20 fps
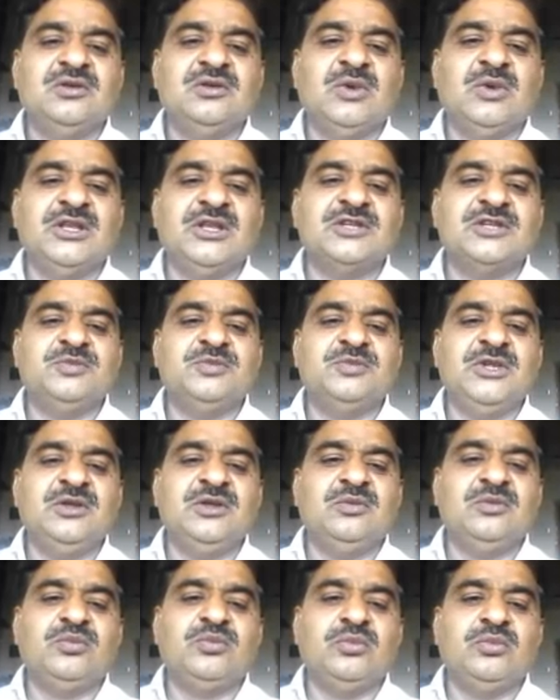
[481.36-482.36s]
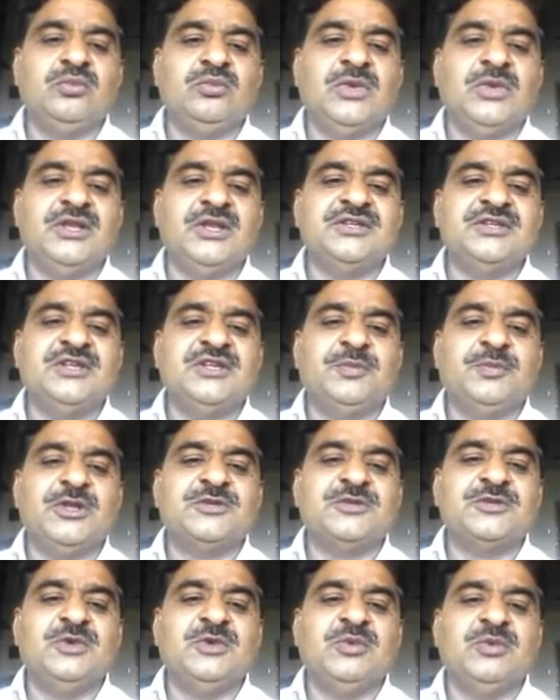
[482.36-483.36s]
minus B minus A
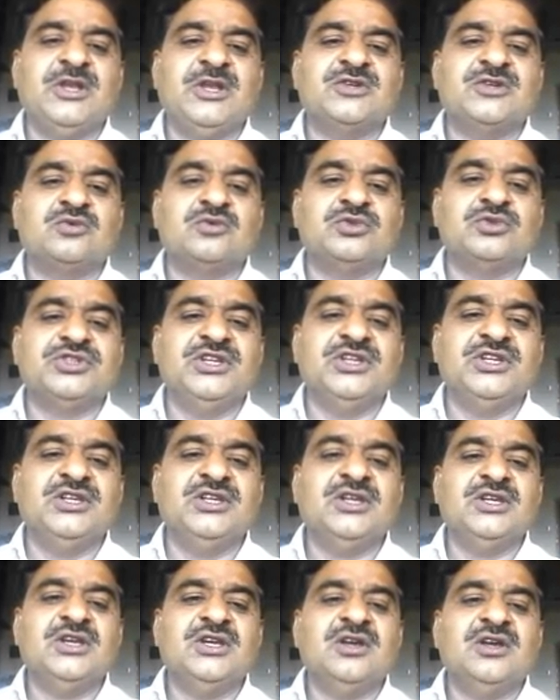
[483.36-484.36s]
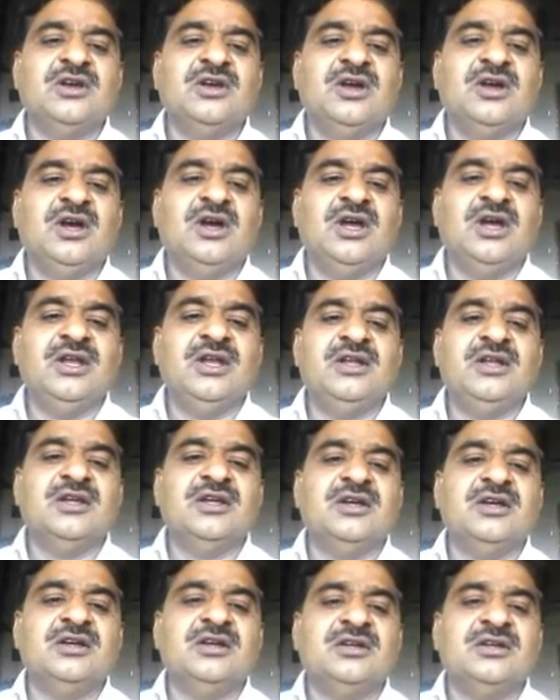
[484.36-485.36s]
plus B minus 2C,
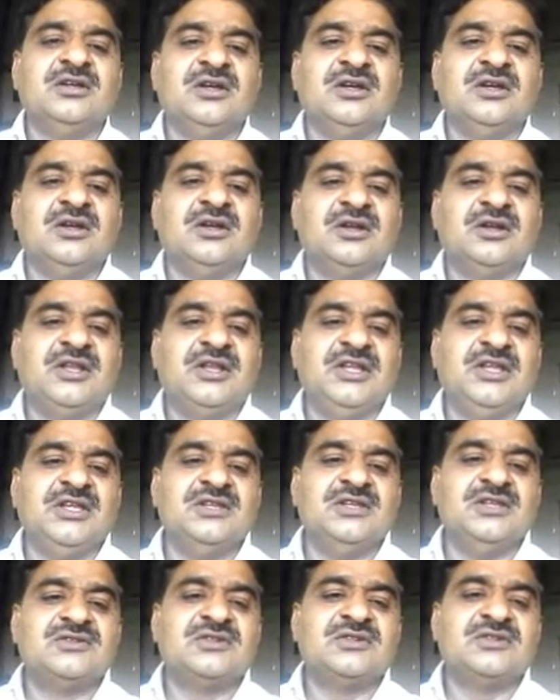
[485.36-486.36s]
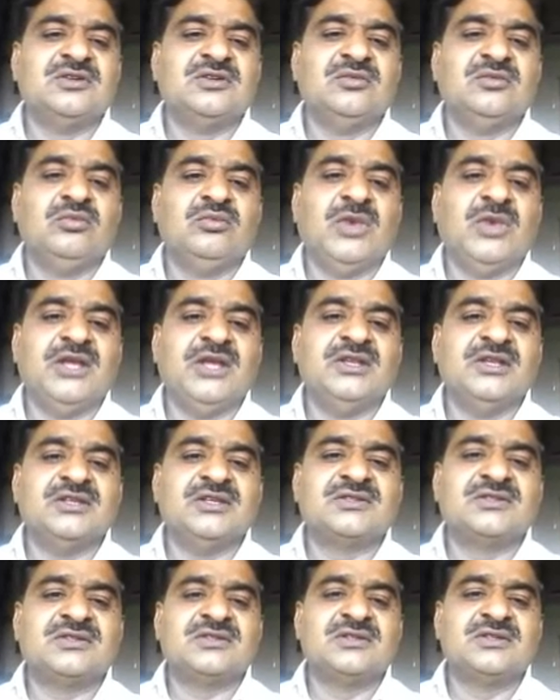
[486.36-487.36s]
and T is
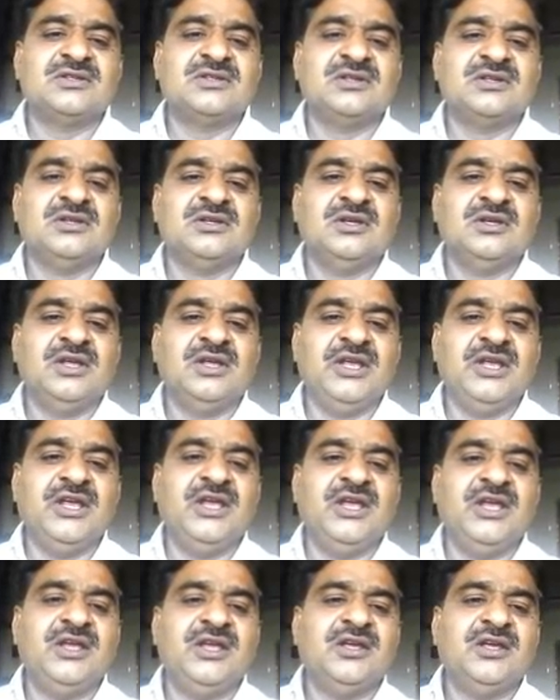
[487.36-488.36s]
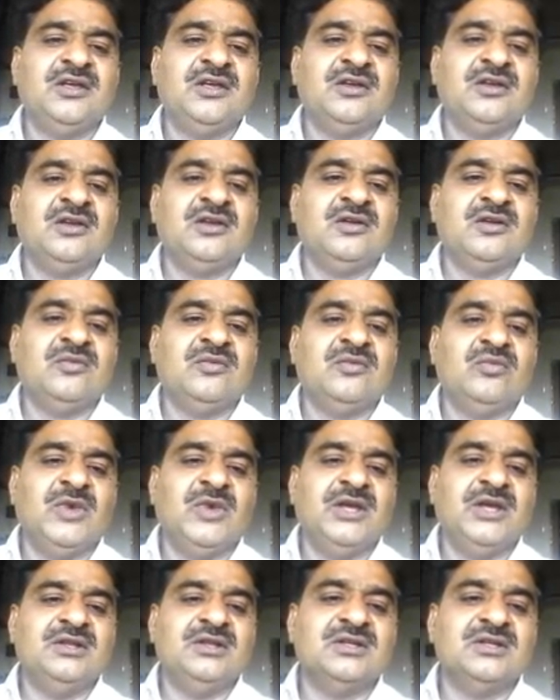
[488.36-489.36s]
minus A
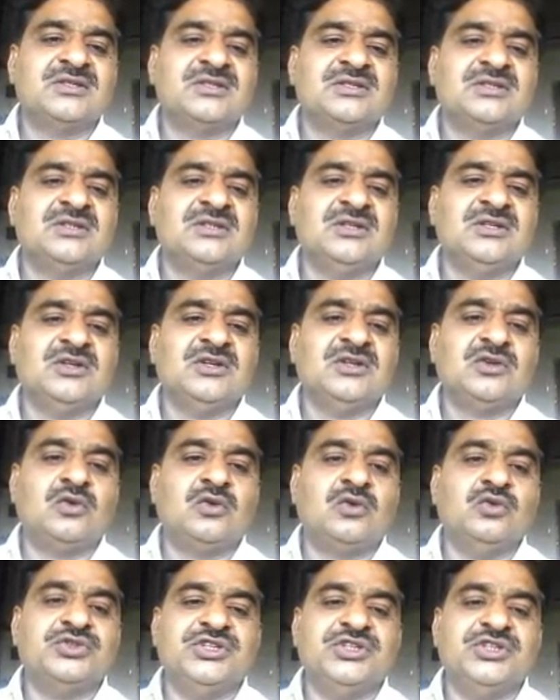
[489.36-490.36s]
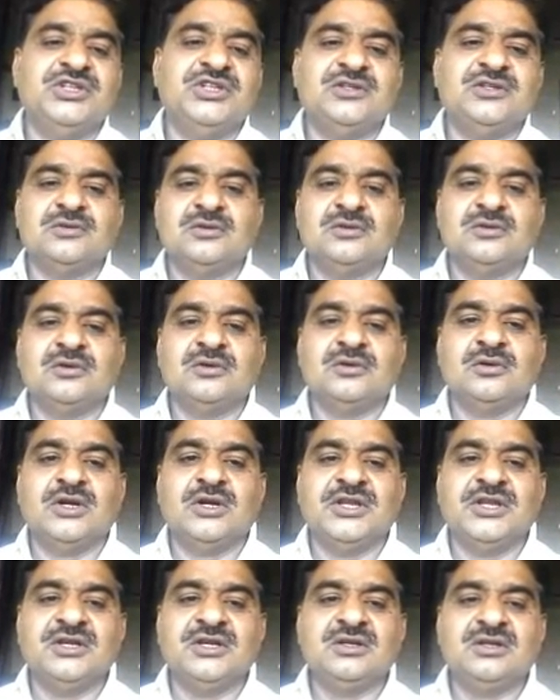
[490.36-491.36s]
minus 2C.
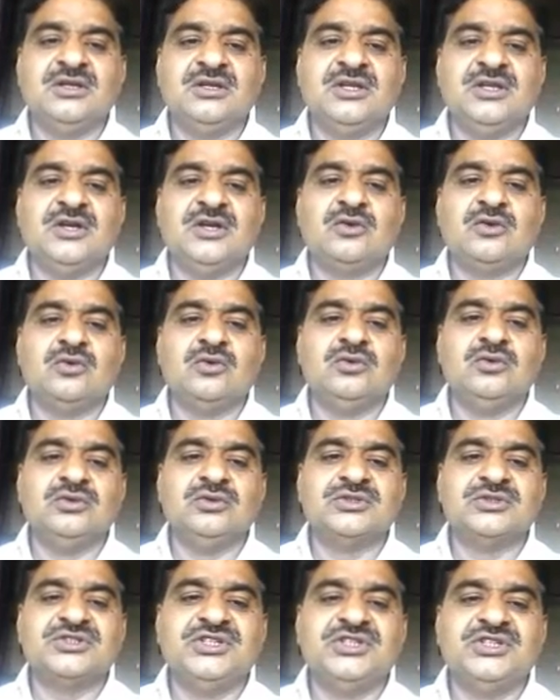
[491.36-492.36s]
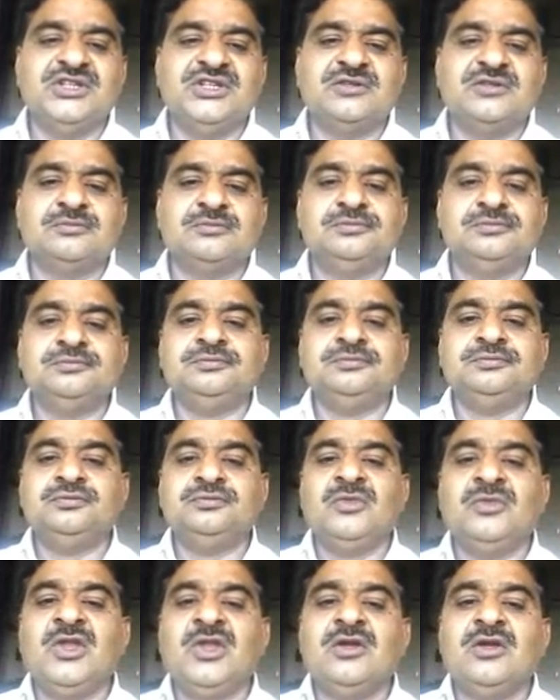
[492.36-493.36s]
Got it? Here 2C.
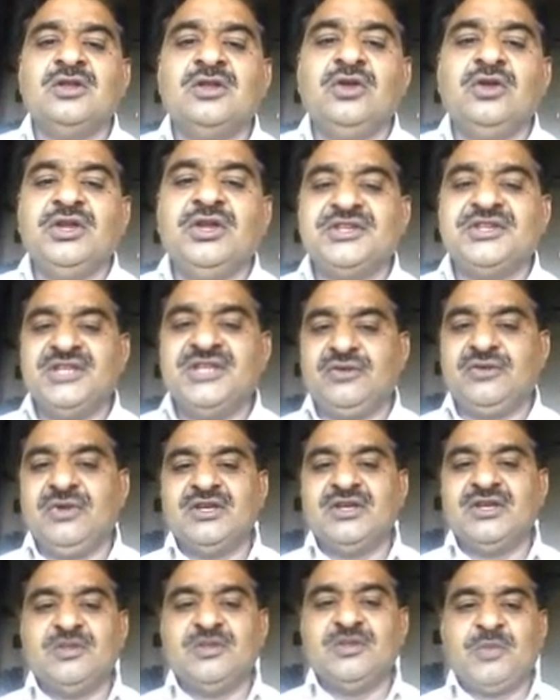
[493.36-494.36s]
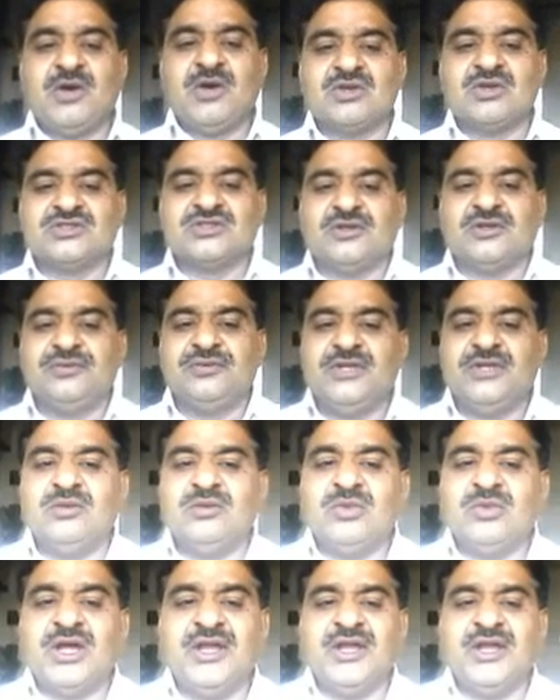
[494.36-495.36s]
Now let's equate the powers of
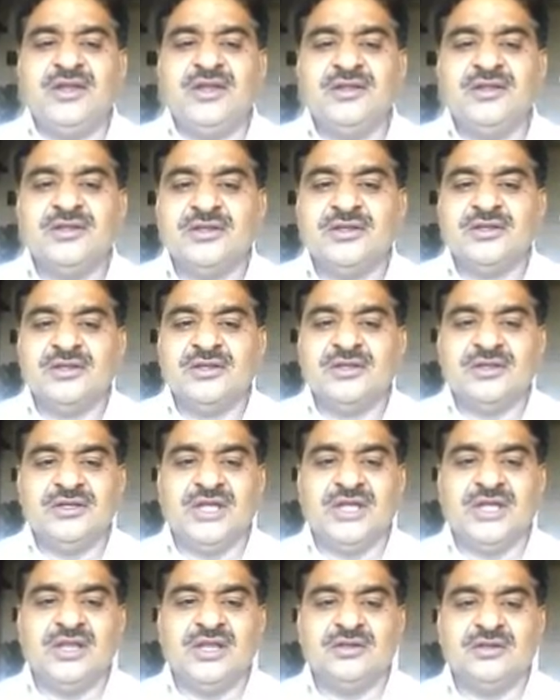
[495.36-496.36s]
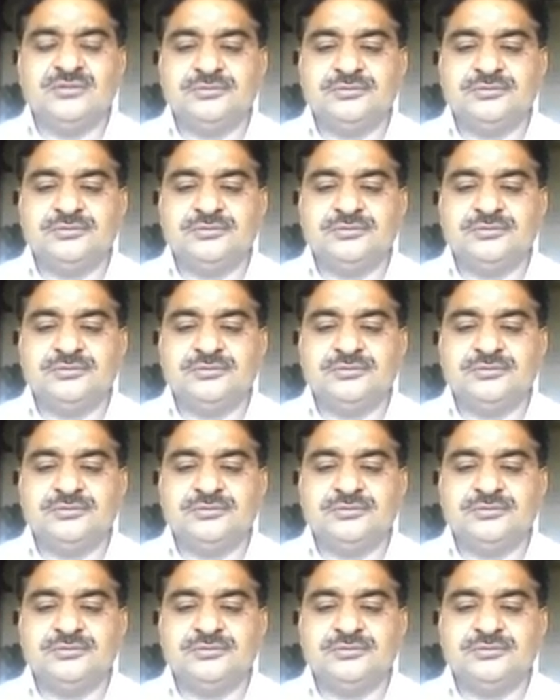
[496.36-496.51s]
M and L.